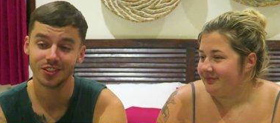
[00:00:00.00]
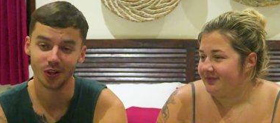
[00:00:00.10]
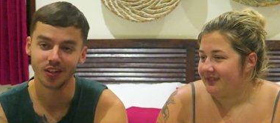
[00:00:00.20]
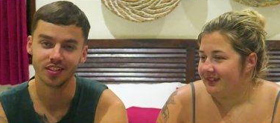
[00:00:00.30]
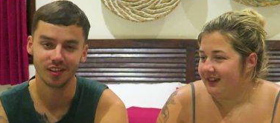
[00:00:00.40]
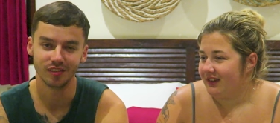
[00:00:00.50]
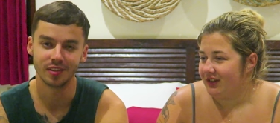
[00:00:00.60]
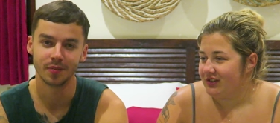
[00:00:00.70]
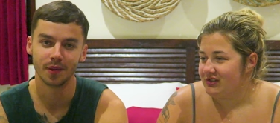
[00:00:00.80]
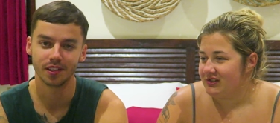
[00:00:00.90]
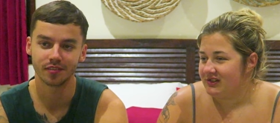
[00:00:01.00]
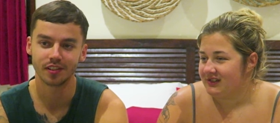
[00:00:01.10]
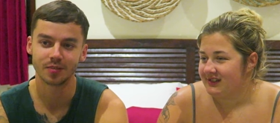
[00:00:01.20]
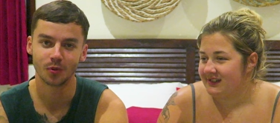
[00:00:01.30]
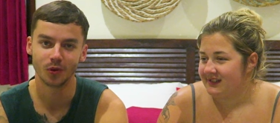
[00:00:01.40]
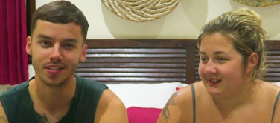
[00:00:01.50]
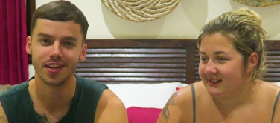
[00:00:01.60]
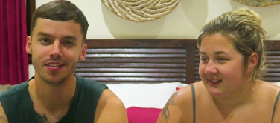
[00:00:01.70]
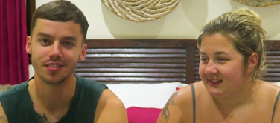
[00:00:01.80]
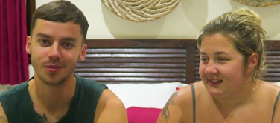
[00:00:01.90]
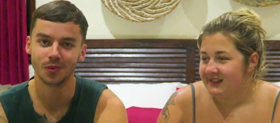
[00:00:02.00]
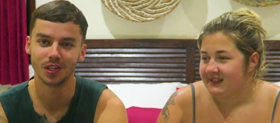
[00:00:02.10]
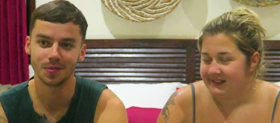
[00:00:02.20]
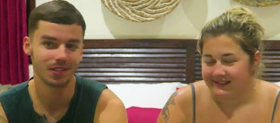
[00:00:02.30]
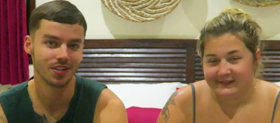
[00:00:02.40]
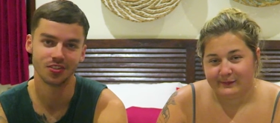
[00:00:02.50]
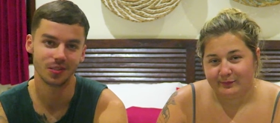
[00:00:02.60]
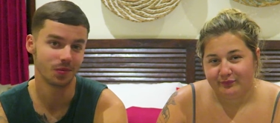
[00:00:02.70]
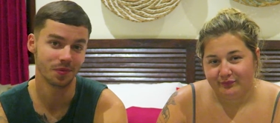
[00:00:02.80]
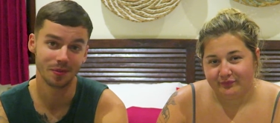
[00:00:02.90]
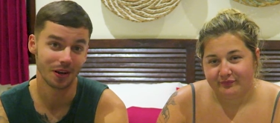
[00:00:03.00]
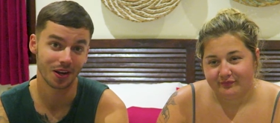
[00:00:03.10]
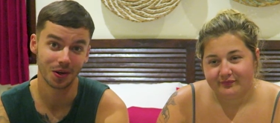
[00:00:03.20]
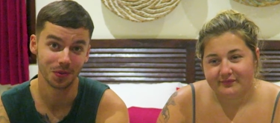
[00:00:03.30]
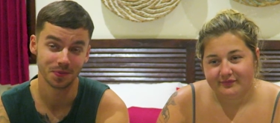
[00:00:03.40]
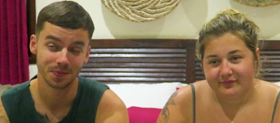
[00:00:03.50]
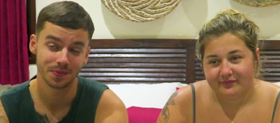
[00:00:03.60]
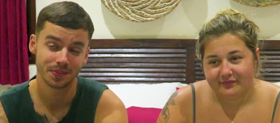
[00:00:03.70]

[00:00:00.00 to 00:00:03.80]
Speaker 1: so it can definitely make things more intense than what they potentially would be back home.